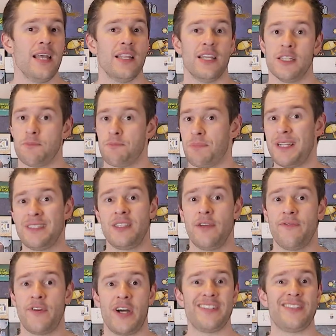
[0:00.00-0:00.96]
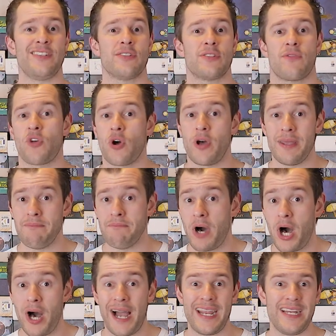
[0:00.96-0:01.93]
There's plenty of ideas I've got in
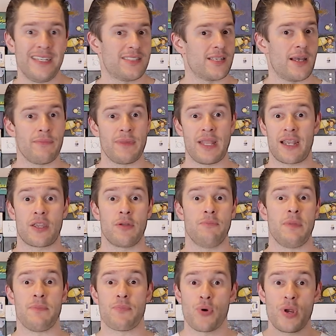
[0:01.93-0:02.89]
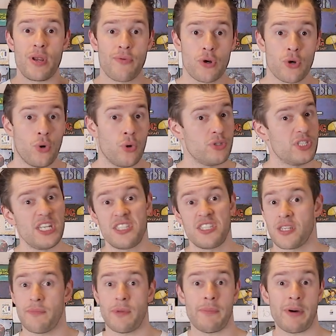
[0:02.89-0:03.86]
mind, some that can be pre-recorded,
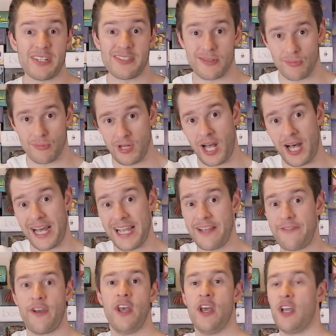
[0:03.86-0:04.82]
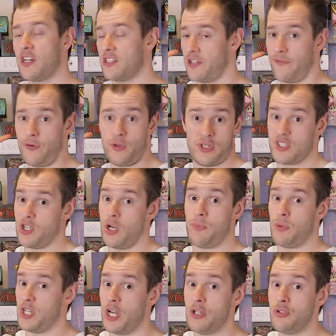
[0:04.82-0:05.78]
some I might do live, because I thought the
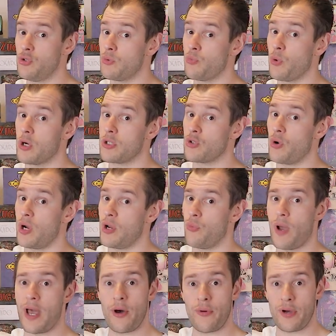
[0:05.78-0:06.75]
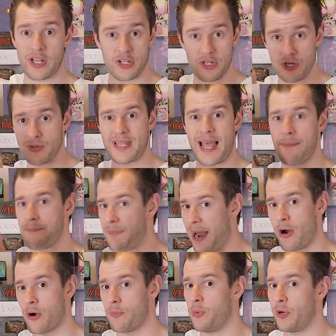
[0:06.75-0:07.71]
top 100 worked quite well. I could use that
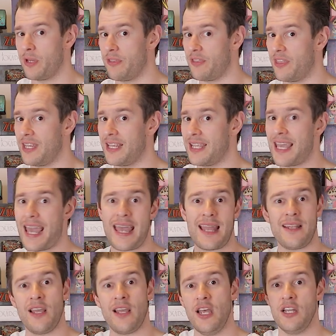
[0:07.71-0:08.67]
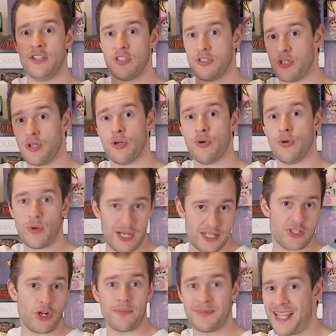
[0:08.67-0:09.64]
PowerPoint thing again to do a
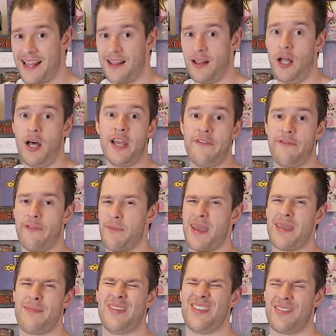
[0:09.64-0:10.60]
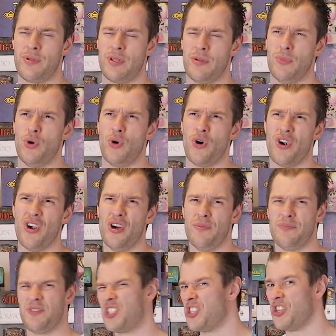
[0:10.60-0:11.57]
top 10 live for maybe some of the more
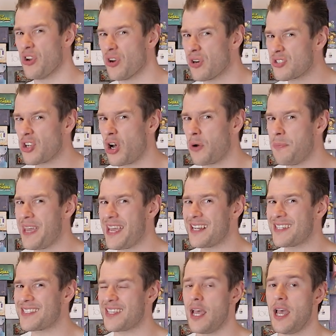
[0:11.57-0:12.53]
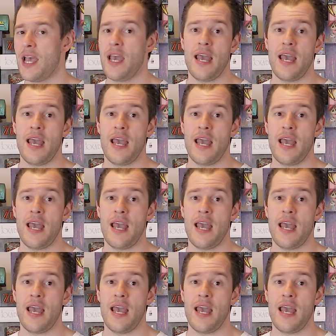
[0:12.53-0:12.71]
obscure topics.